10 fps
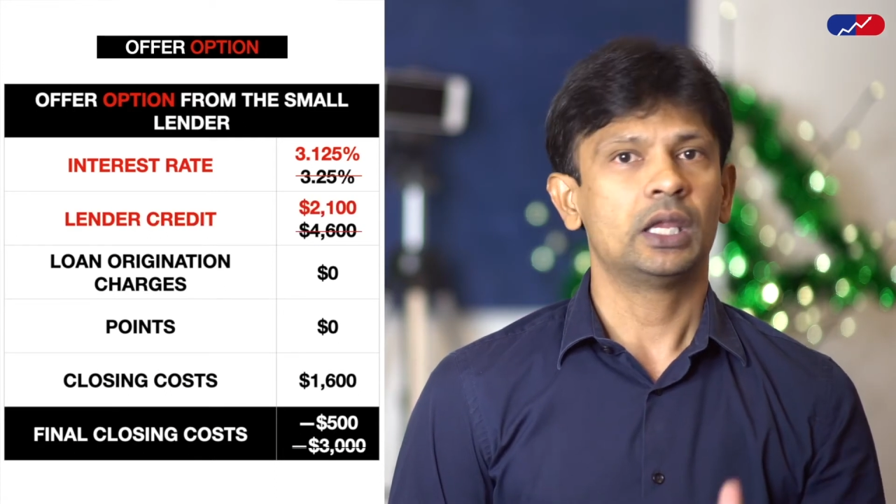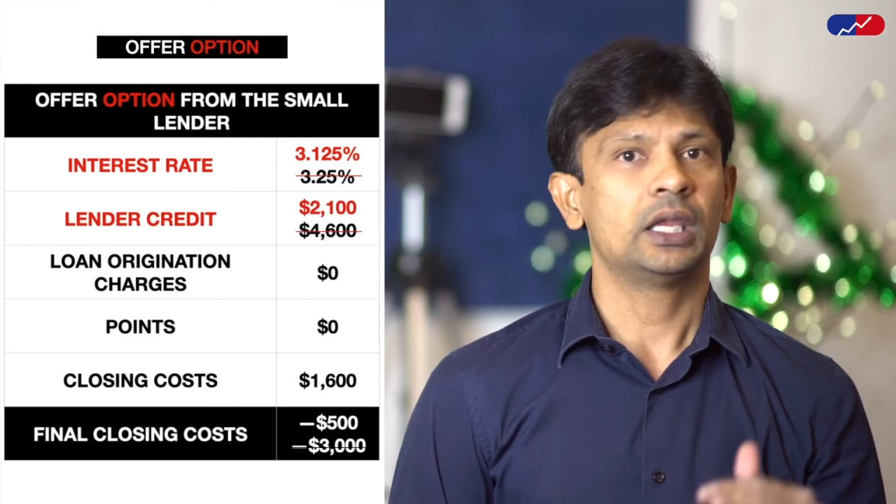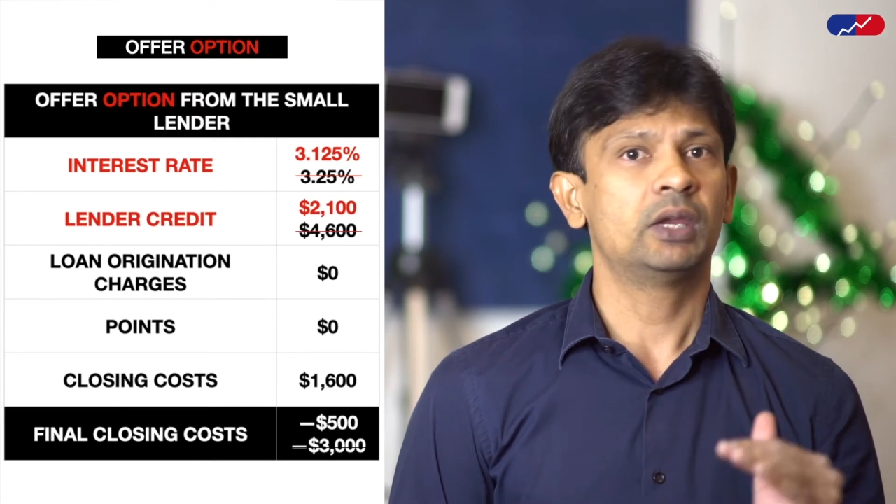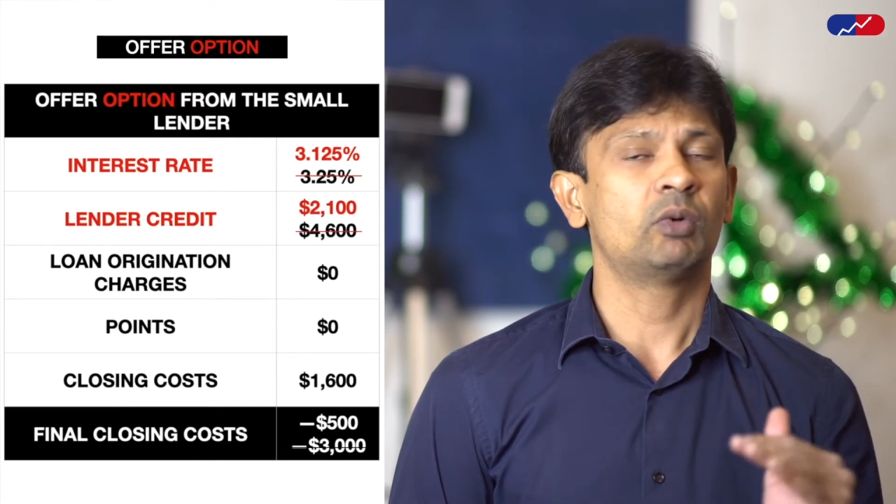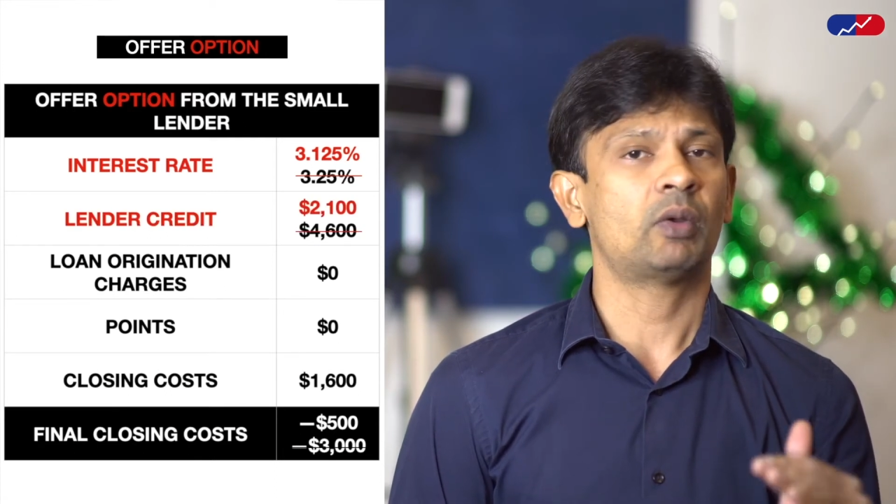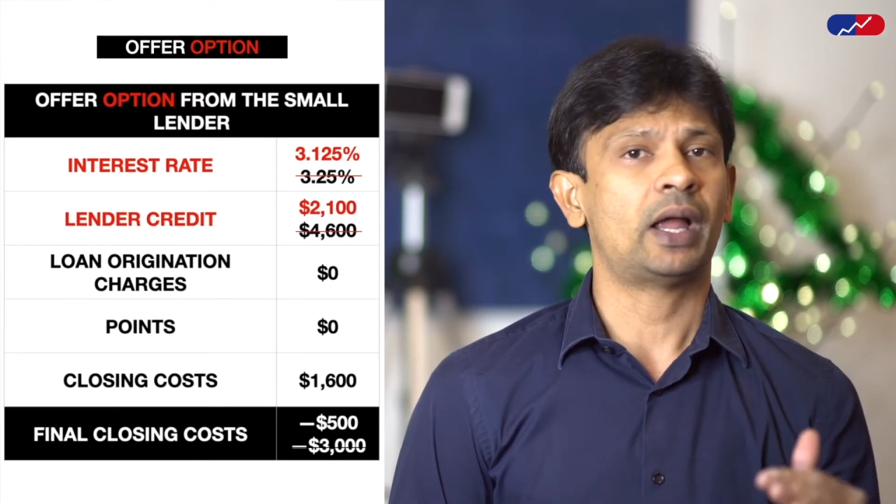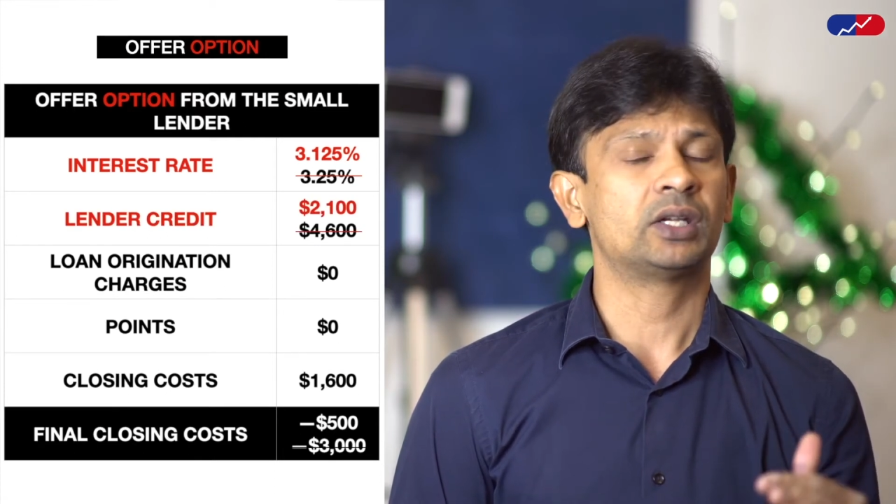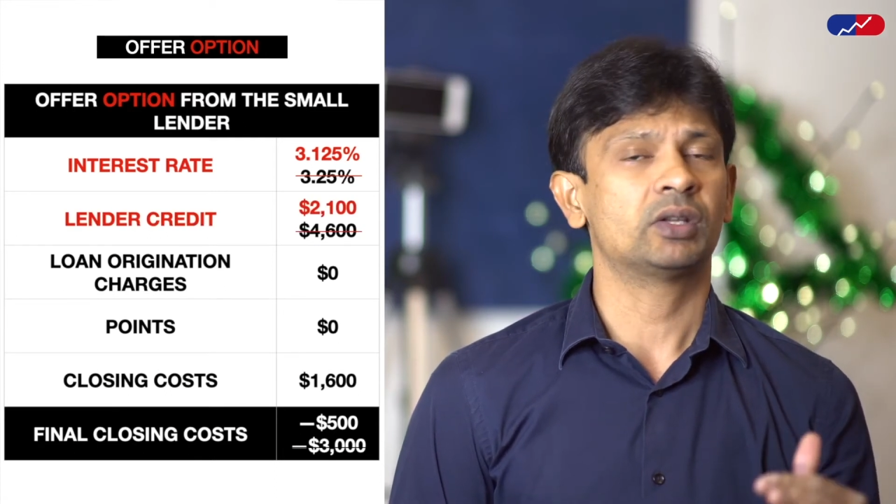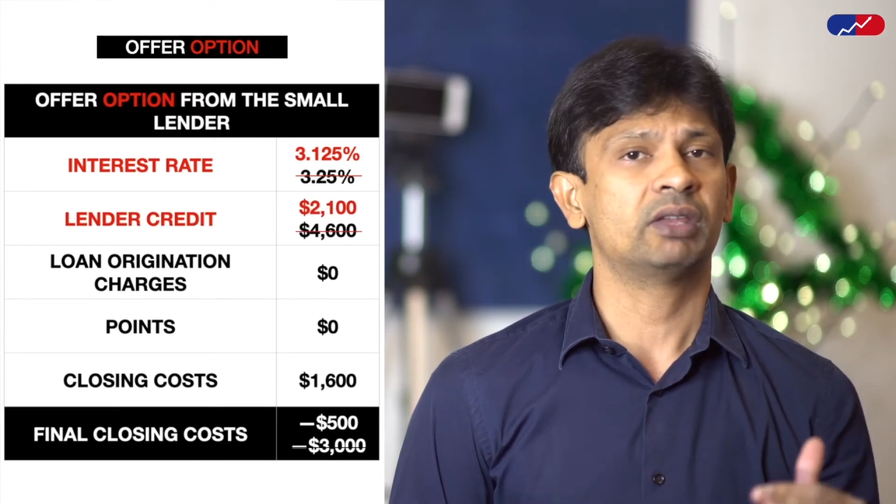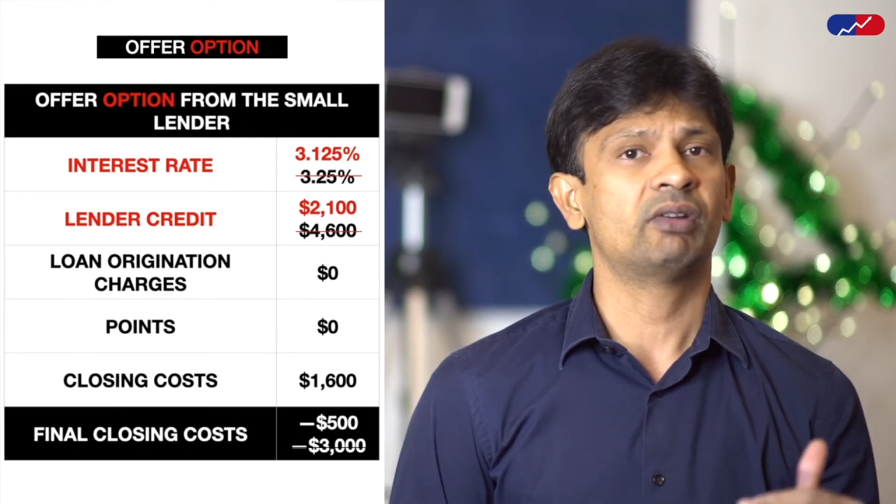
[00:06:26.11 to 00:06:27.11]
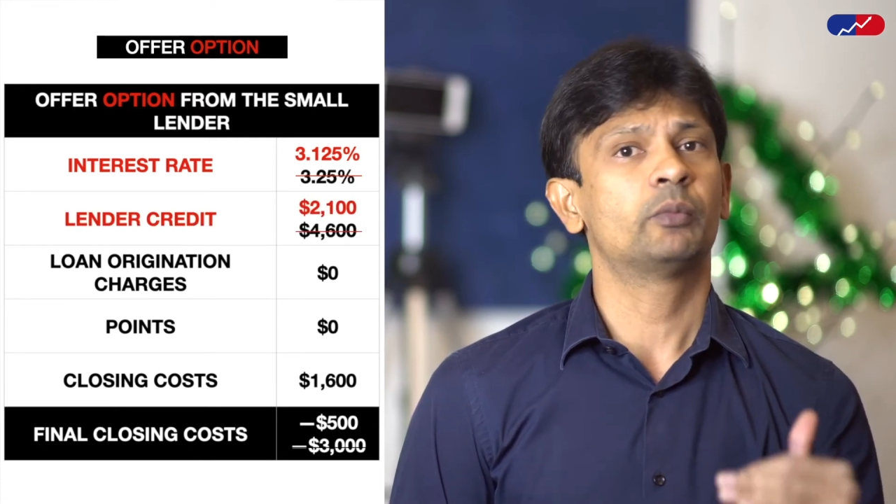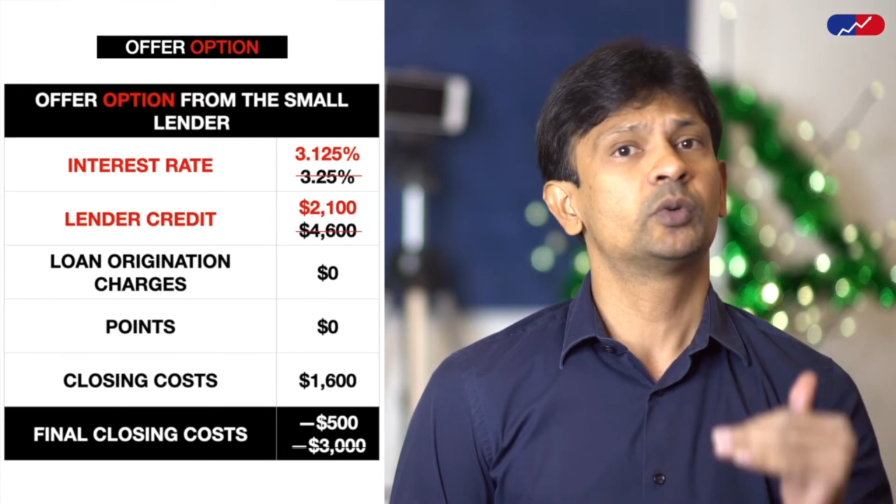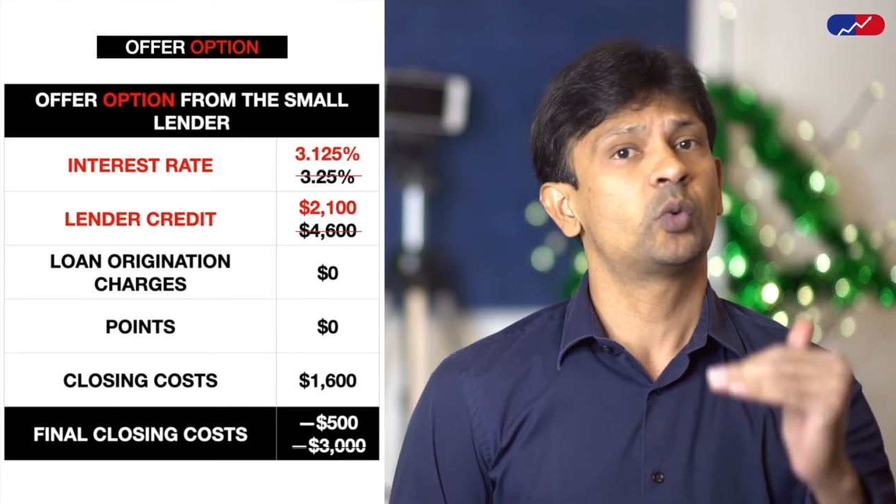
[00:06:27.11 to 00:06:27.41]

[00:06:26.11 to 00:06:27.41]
He would have had to give up